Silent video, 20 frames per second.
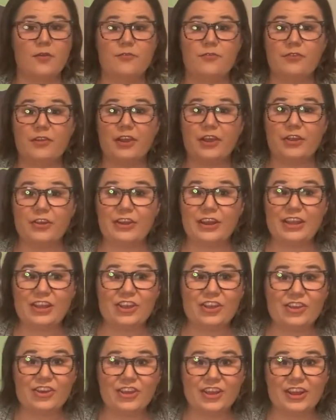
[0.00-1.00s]
Very
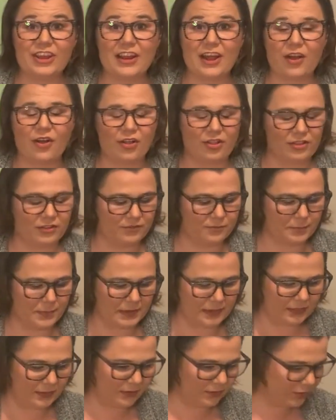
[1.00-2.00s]
good, all of my
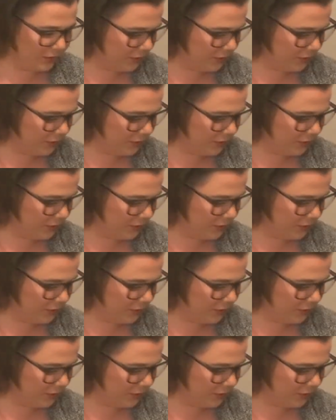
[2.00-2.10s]
little